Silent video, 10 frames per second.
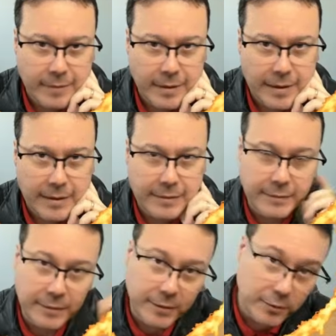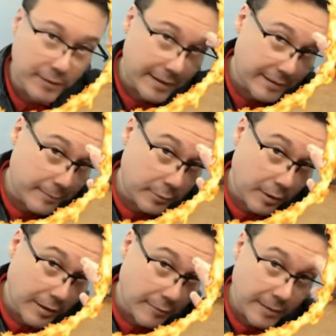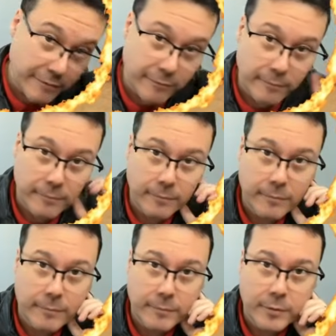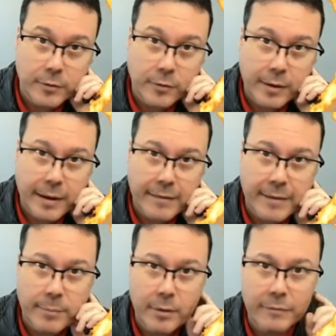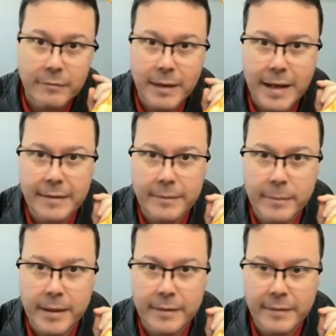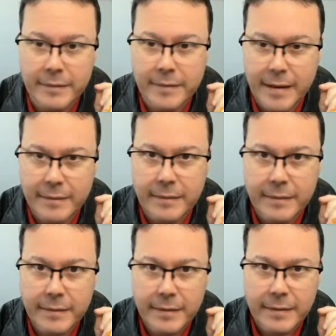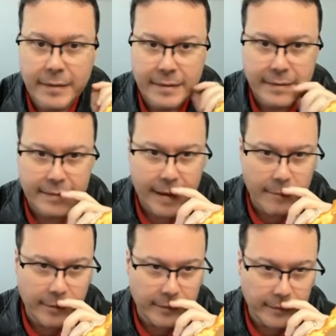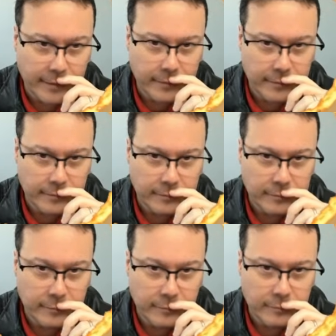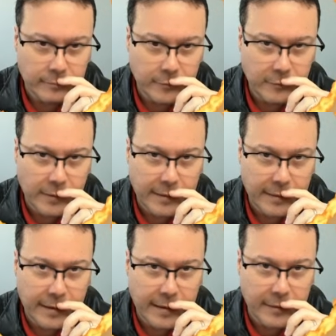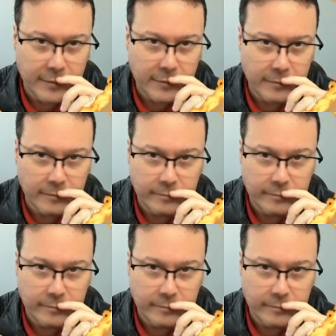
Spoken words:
and you can't block with your Example of Light, my Sunset Saboteur. What can I do?